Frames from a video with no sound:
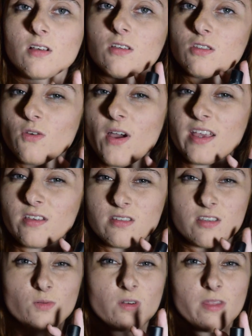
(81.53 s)
so I use
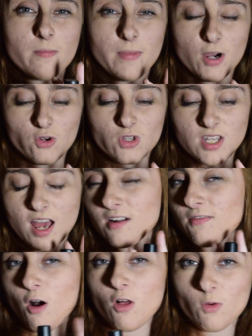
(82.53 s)
this one the most out
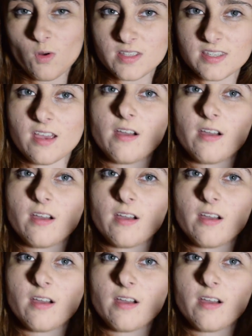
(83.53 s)
of all the ones I